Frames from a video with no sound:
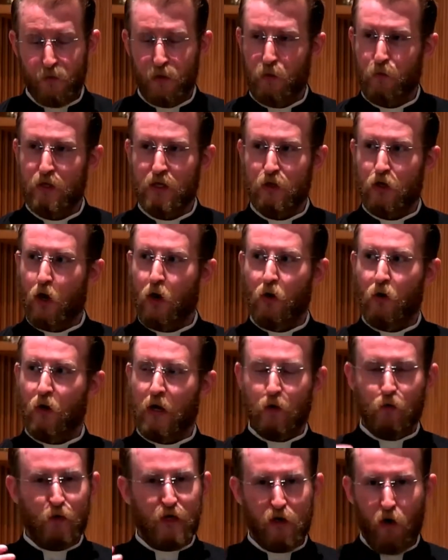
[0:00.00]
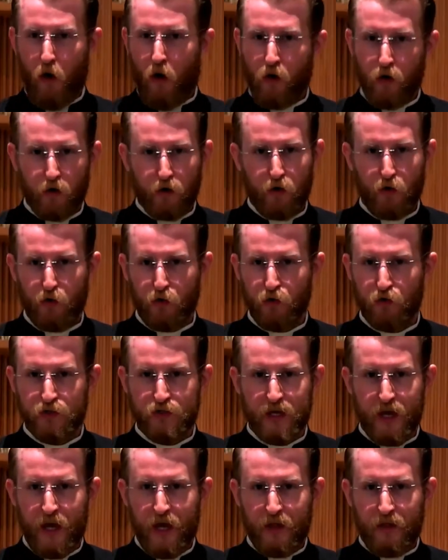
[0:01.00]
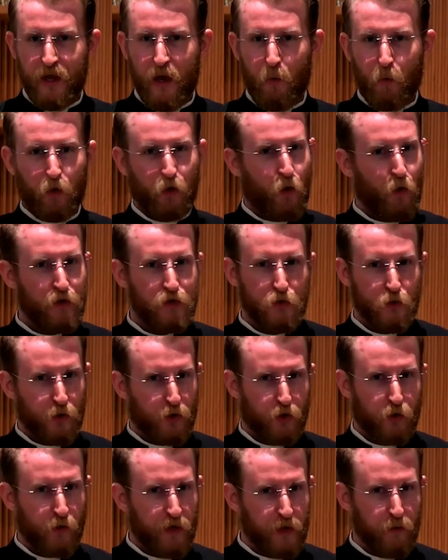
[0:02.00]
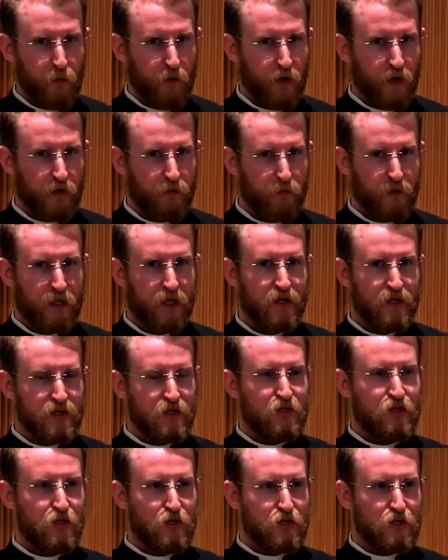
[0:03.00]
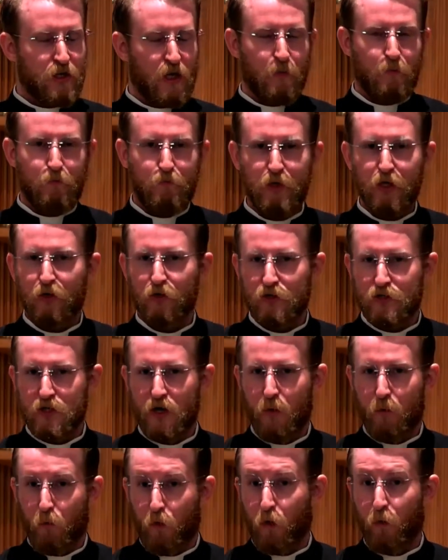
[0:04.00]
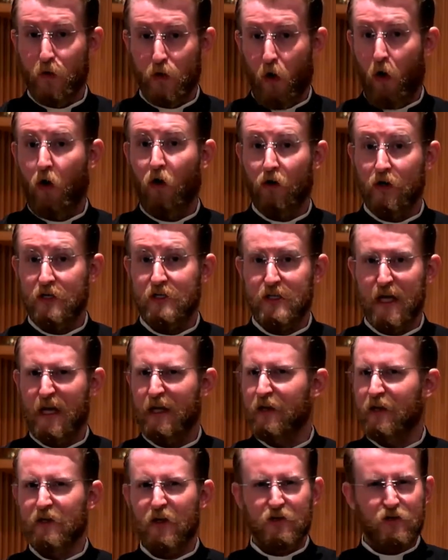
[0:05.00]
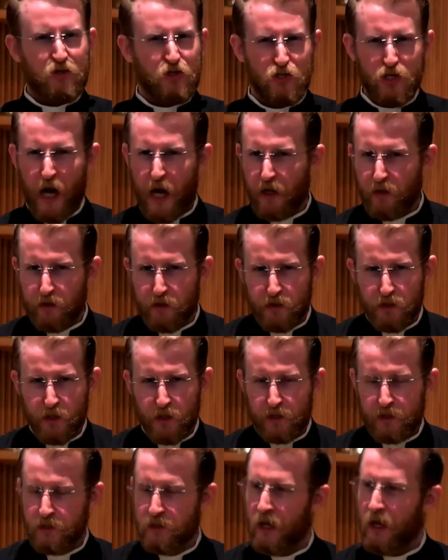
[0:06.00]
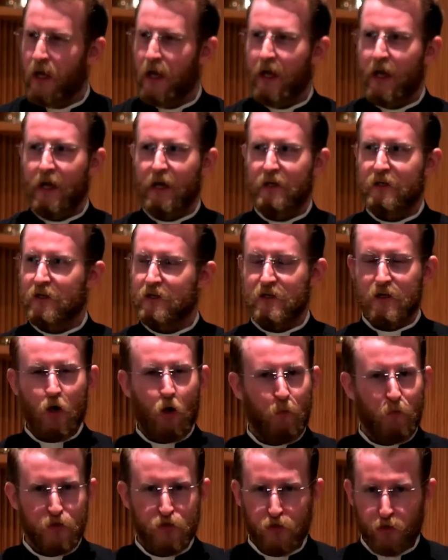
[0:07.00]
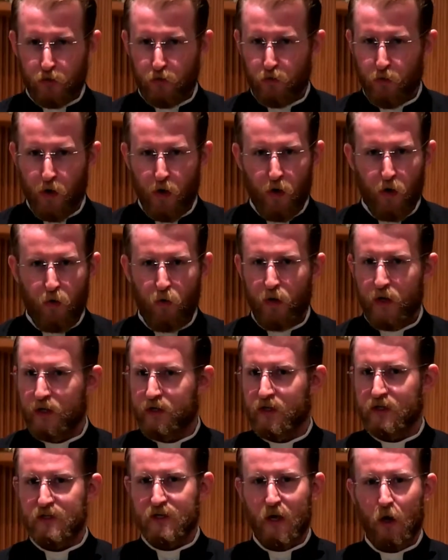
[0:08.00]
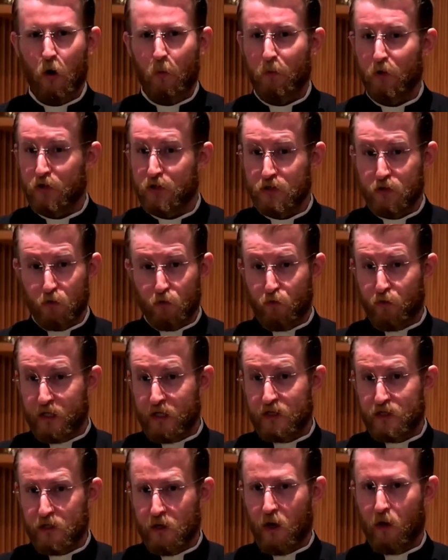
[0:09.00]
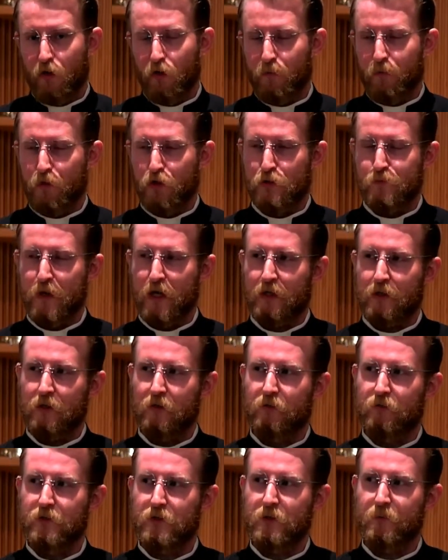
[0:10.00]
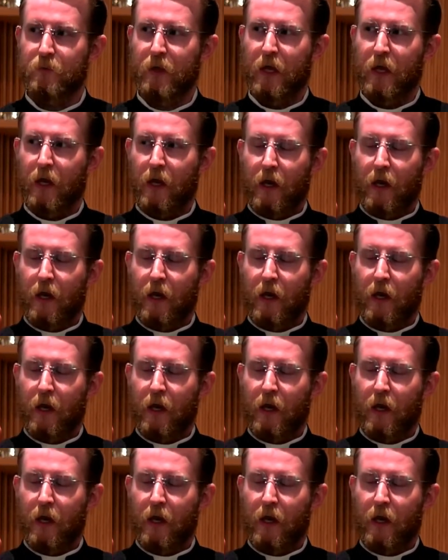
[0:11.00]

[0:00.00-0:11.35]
We, we go and read articles that we're going to agree with because it just it builds up where we already stand. It doesn't challenge us. It doesn't help us to grow. It doesn't help us to reach other perspectives.